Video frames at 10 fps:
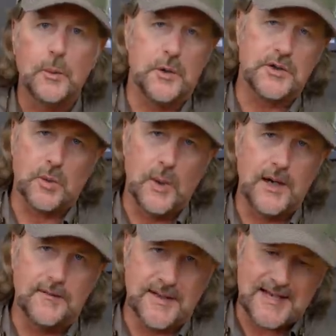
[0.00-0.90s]
was a
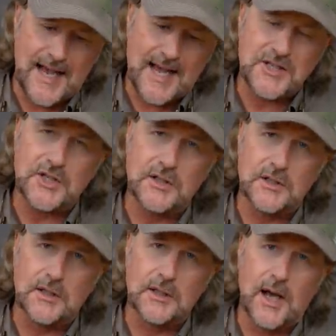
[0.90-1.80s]
way of
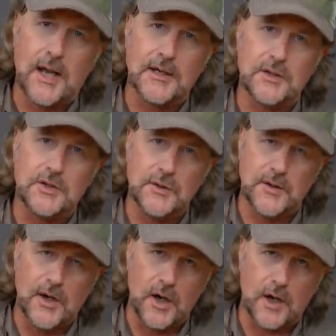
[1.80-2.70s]
attaching the line to
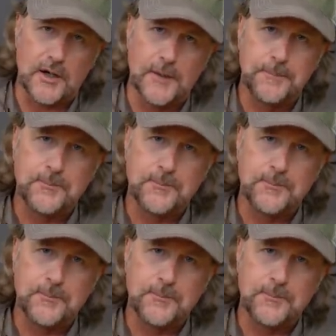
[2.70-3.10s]
the hook.